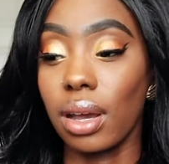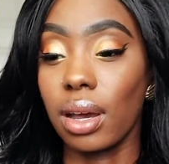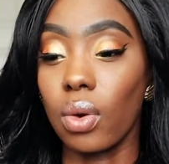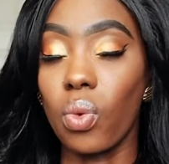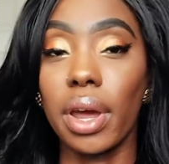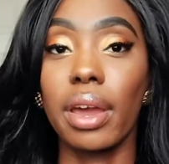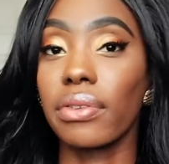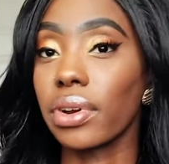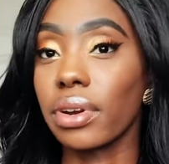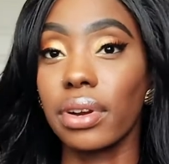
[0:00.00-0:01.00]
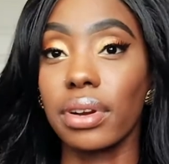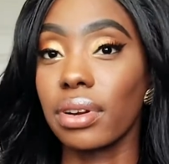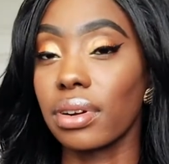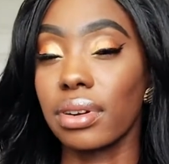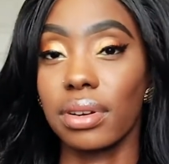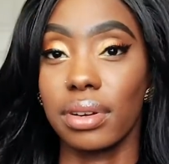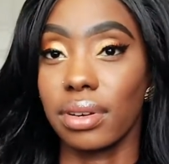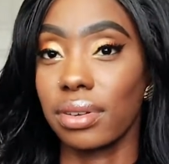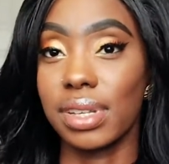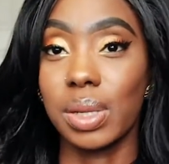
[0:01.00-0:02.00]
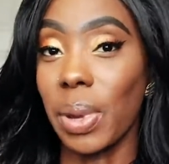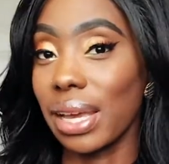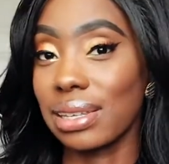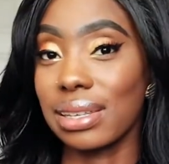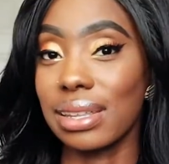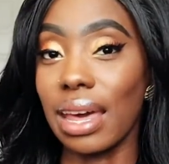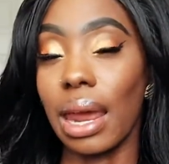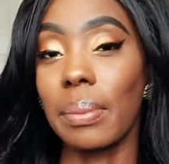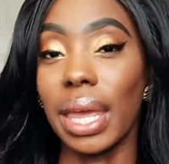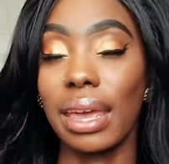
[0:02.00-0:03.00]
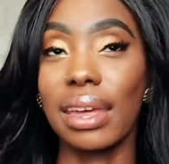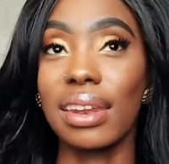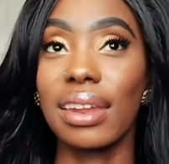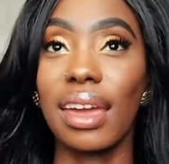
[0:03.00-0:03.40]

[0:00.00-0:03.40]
whatever space that I'm in,